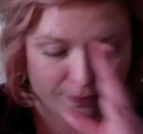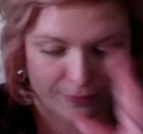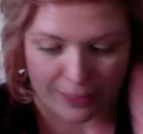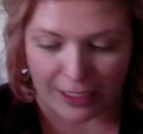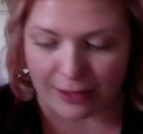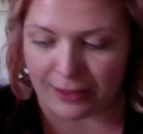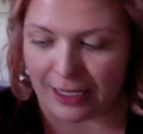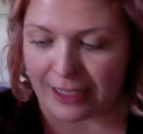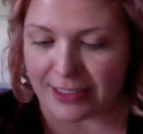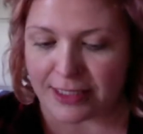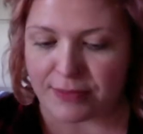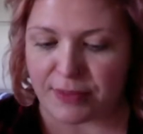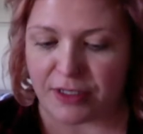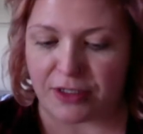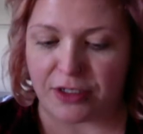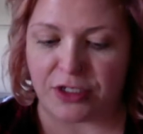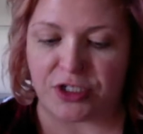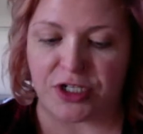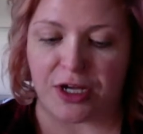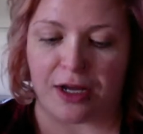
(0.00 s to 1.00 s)
That Smell
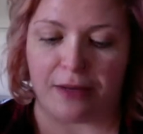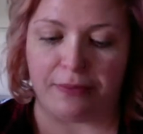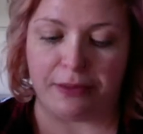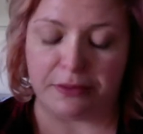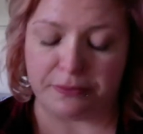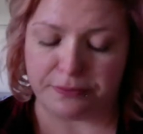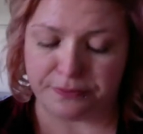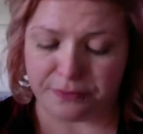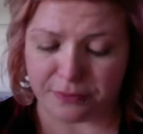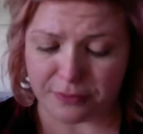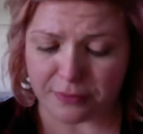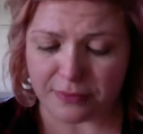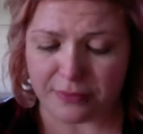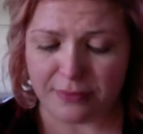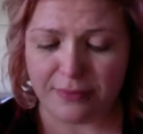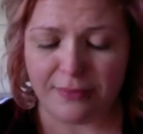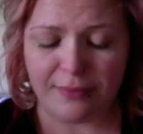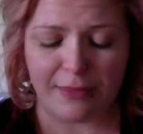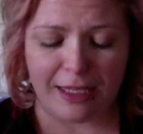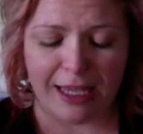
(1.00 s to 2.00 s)
Good Shop
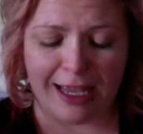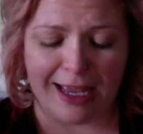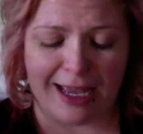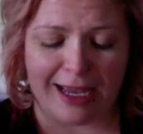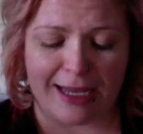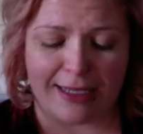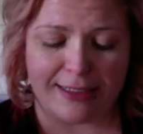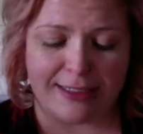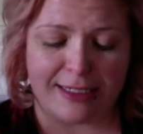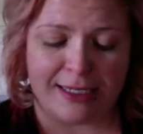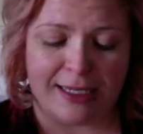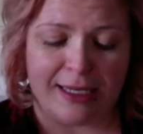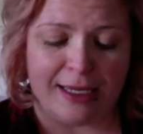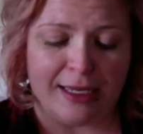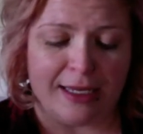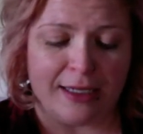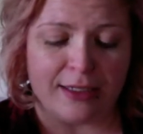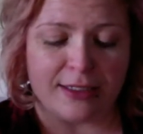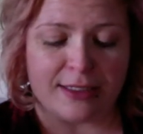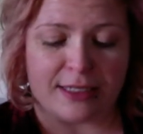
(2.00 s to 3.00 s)
had
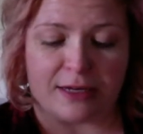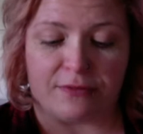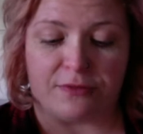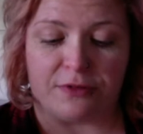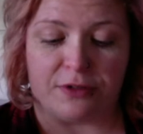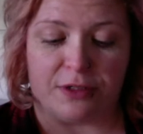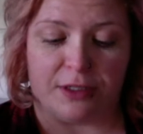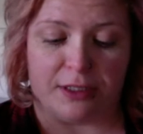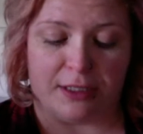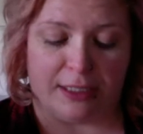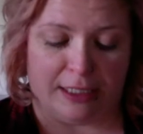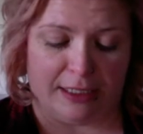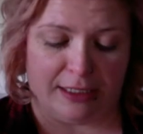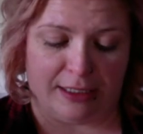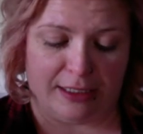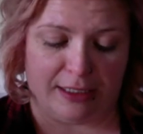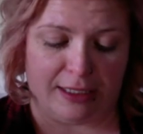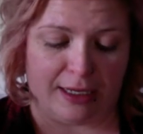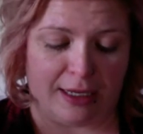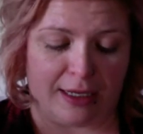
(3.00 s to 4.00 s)
several
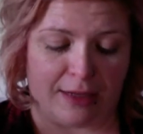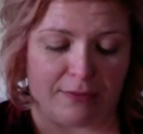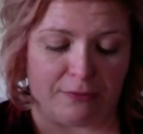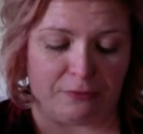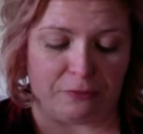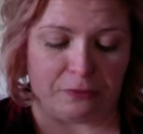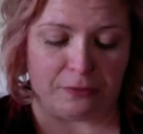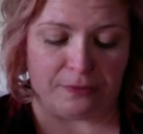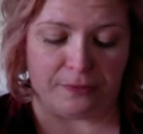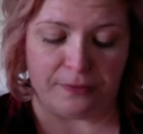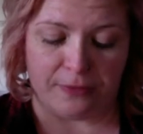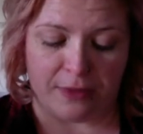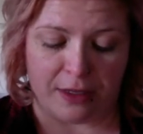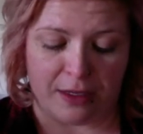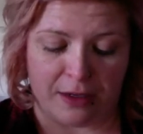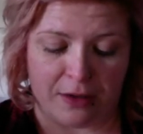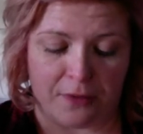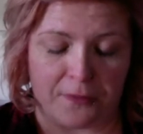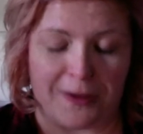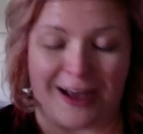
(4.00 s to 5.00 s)

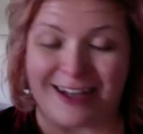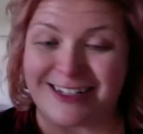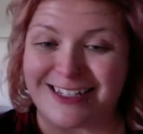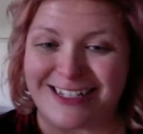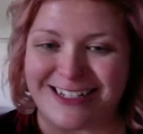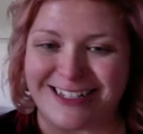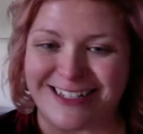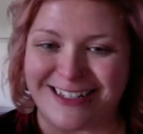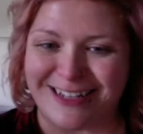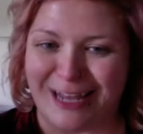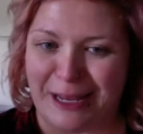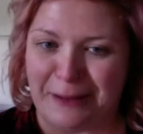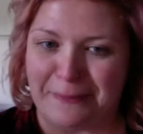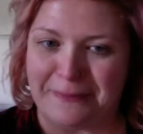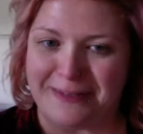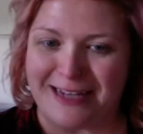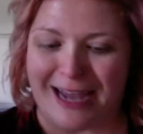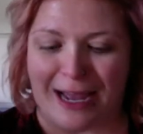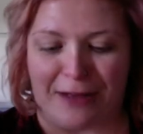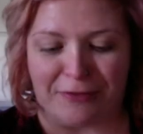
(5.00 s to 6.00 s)
waxes named
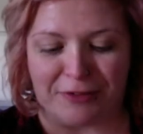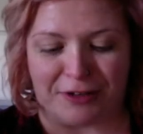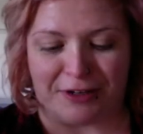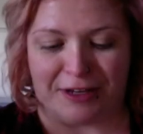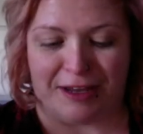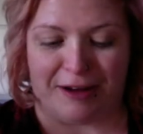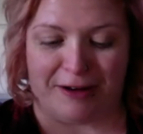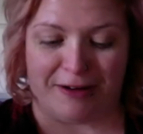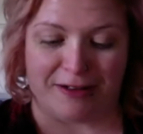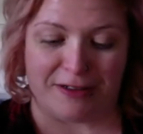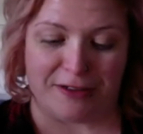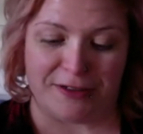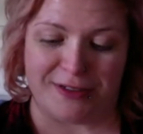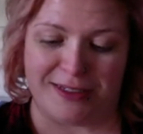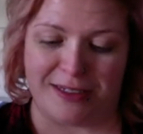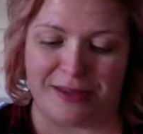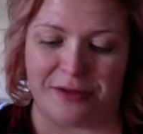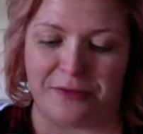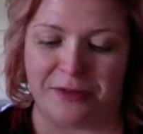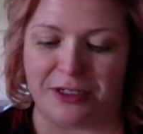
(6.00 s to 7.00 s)
after characters
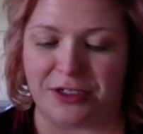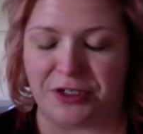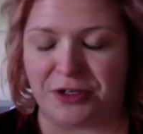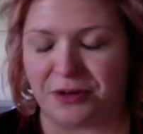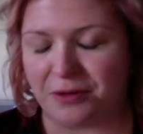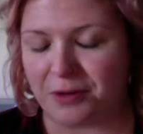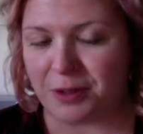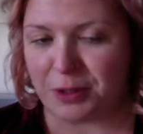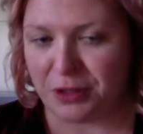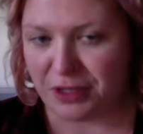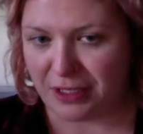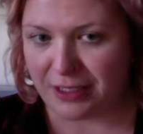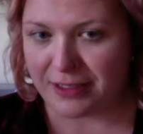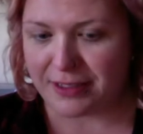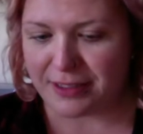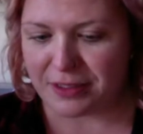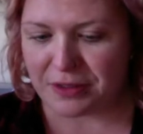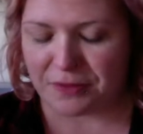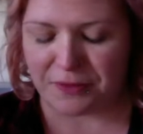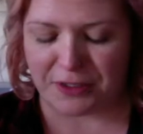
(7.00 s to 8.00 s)
in The Witcher or things
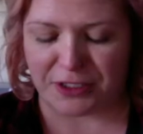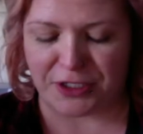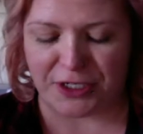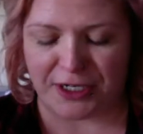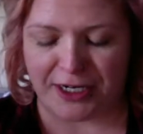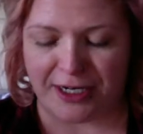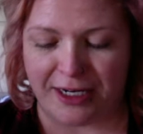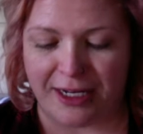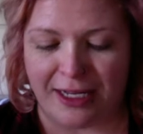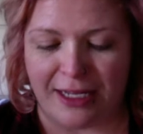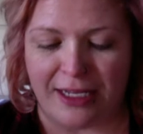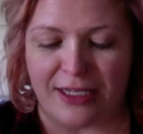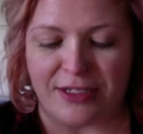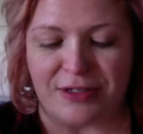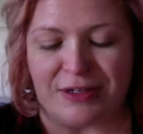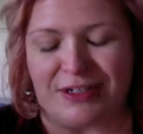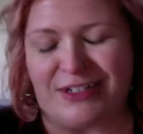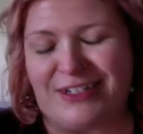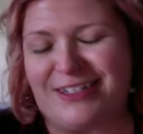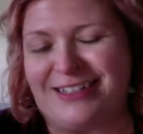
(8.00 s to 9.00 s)
in The Witcher.
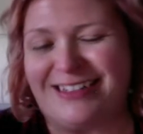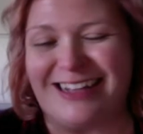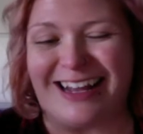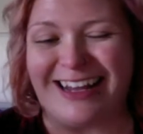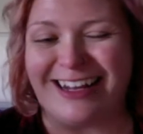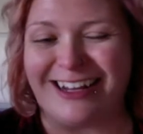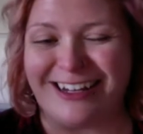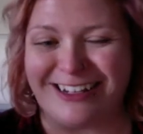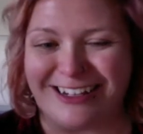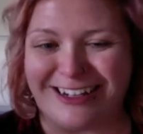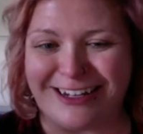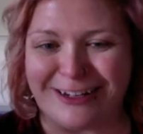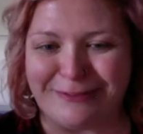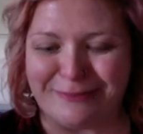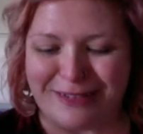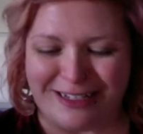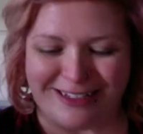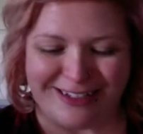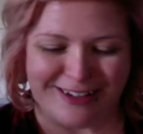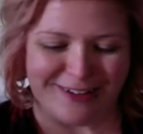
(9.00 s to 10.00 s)
So I couldn't help
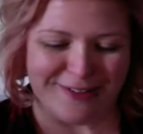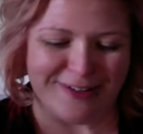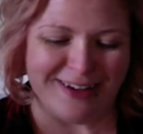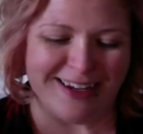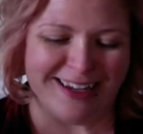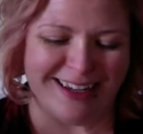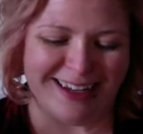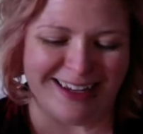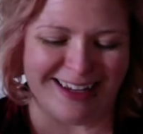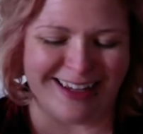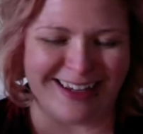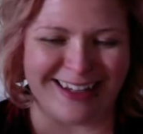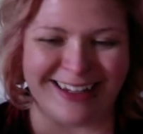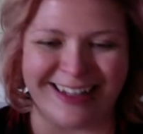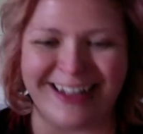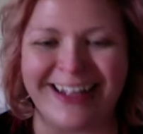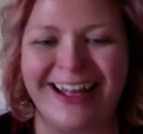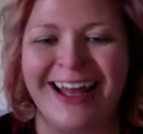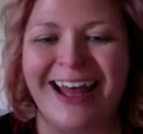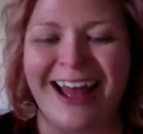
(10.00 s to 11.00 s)
myself.
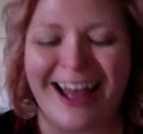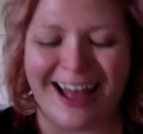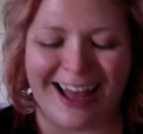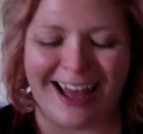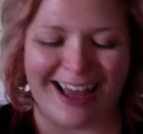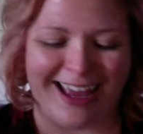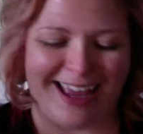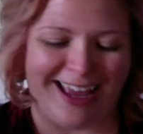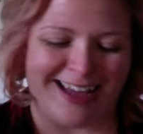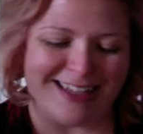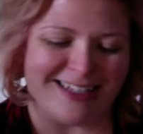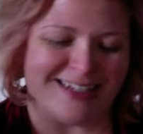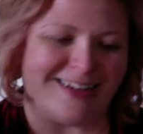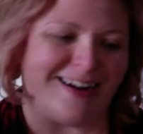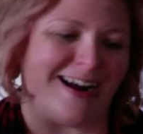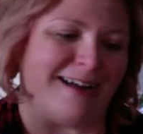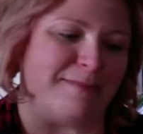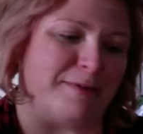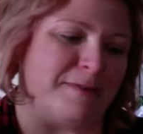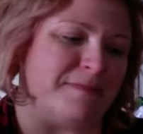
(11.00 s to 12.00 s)
I had to
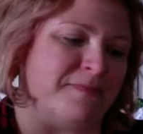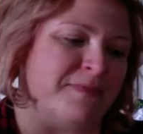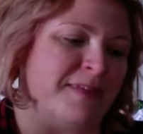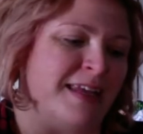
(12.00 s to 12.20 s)
grab them.